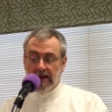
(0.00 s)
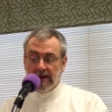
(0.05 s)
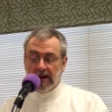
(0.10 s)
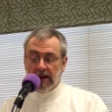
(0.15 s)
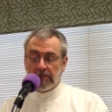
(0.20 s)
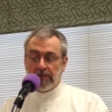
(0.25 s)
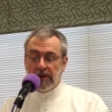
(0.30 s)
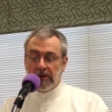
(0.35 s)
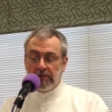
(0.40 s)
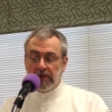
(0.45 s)

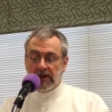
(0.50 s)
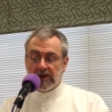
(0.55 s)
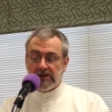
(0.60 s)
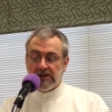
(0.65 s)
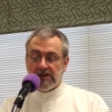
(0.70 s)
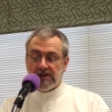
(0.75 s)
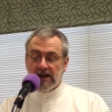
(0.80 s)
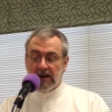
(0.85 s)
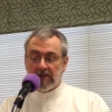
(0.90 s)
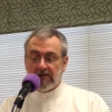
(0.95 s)
I beat
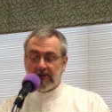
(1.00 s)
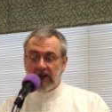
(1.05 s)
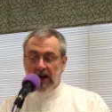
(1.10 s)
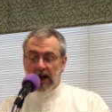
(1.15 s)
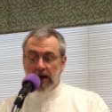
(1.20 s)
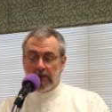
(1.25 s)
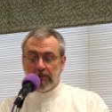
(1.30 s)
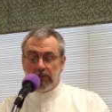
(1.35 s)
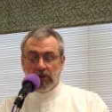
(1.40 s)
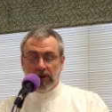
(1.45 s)
myself
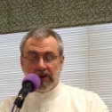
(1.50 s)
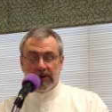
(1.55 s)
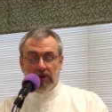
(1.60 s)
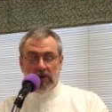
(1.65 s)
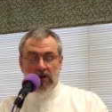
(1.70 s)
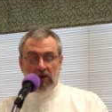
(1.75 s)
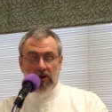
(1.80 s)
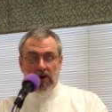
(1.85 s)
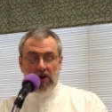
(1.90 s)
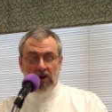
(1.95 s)
up with
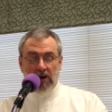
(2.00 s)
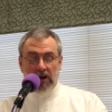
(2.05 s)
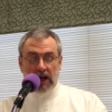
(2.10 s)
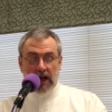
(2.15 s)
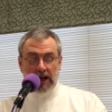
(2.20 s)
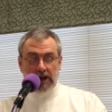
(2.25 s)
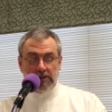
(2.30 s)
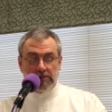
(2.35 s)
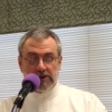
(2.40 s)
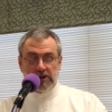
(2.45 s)
all
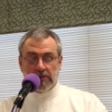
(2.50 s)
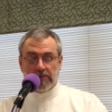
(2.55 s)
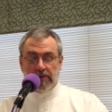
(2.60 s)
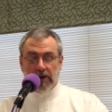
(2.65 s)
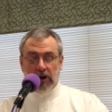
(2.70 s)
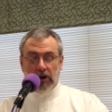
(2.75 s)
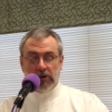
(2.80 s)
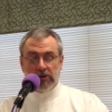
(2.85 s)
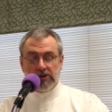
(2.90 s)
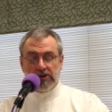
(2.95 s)
I am
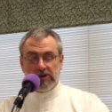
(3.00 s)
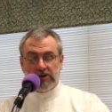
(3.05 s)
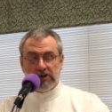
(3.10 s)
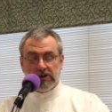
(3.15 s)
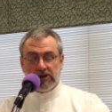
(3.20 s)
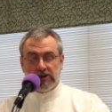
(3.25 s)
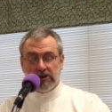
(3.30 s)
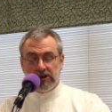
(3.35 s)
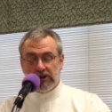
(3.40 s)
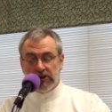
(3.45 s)
supposed
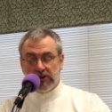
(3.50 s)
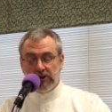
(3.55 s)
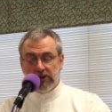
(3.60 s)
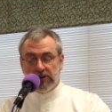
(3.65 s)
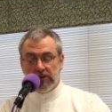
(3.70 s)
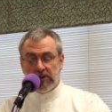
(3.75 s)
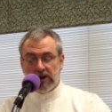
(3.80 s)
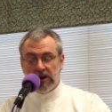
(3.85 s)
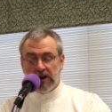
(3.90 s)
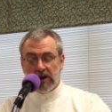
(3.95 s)
to do,